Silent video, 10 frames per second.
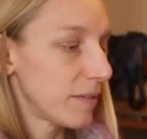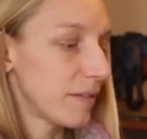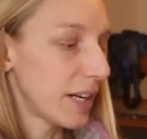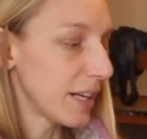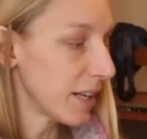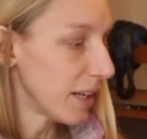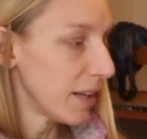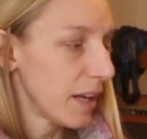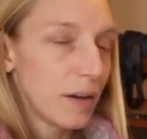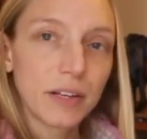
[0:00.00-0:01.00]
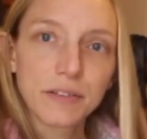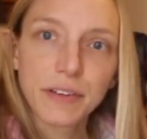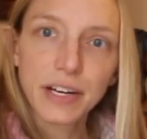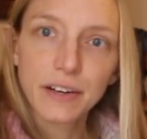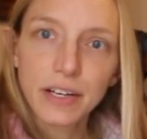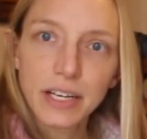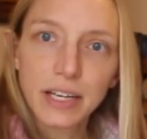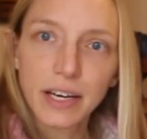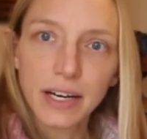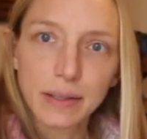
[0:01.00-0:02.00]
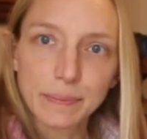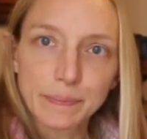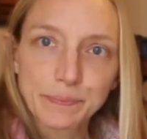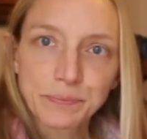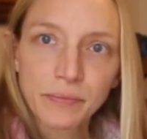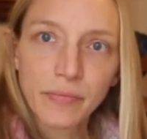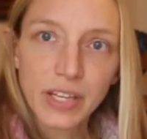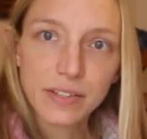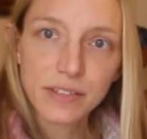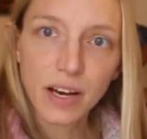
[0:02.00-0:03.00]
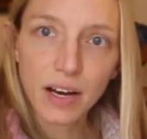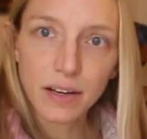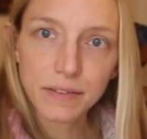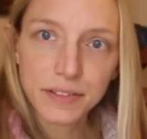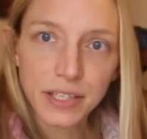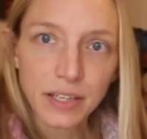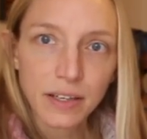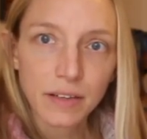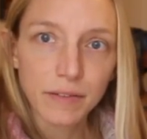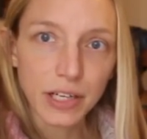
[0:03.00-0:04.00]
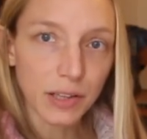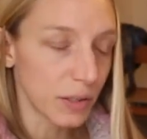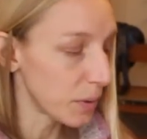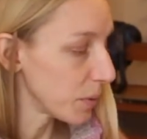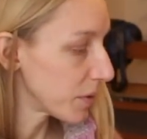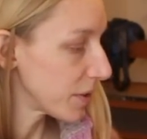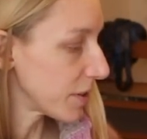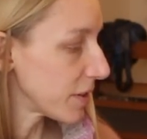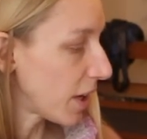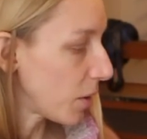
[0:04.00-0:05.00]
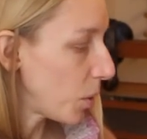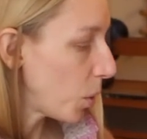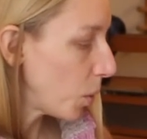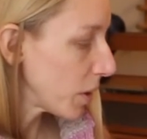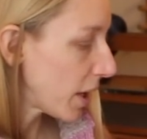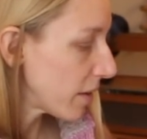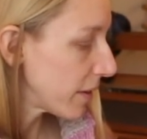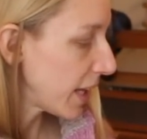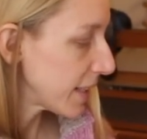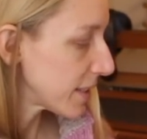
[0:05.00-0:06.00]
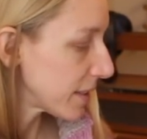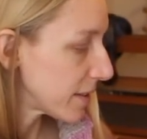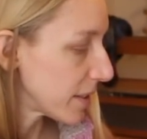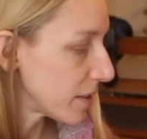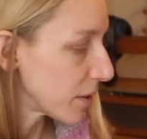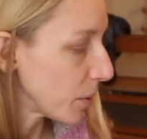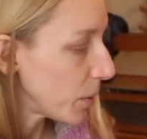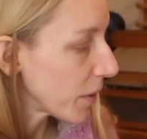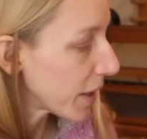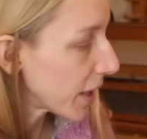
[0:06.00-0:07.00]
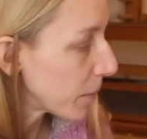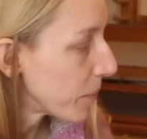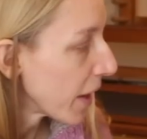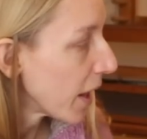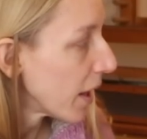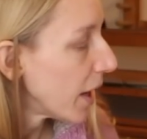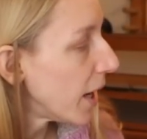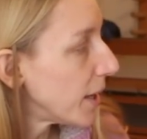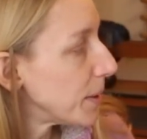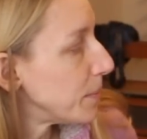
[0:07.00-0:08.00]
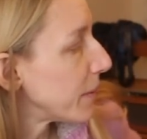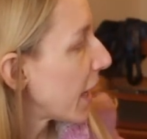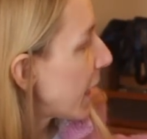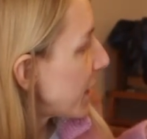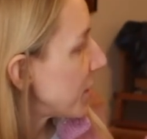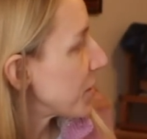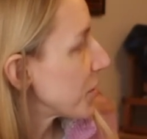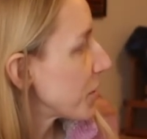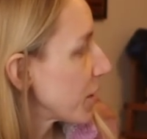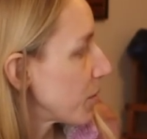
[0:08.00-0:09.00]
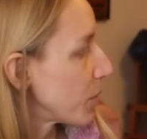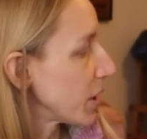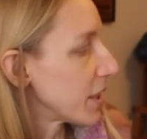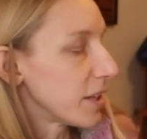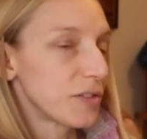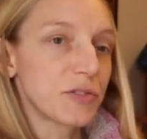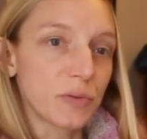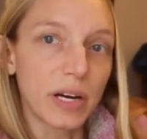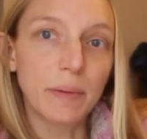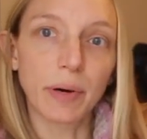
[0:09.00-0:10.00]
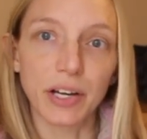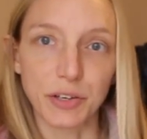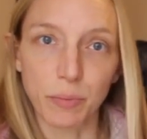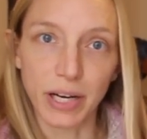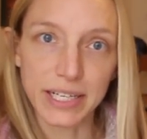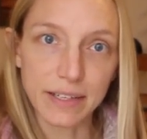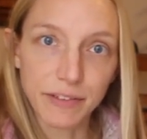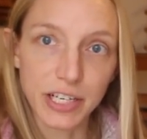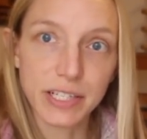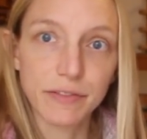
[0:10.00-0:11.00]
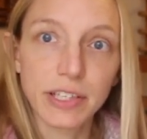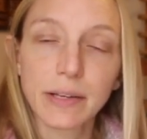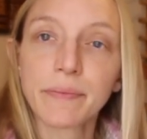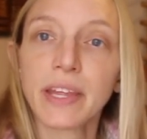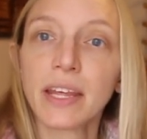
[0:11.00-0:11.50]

right? And it's very um, soft, very loose. There's not a whole lot of elasticity to the whole thing. Um, and it just, it really does drape on your body very differently.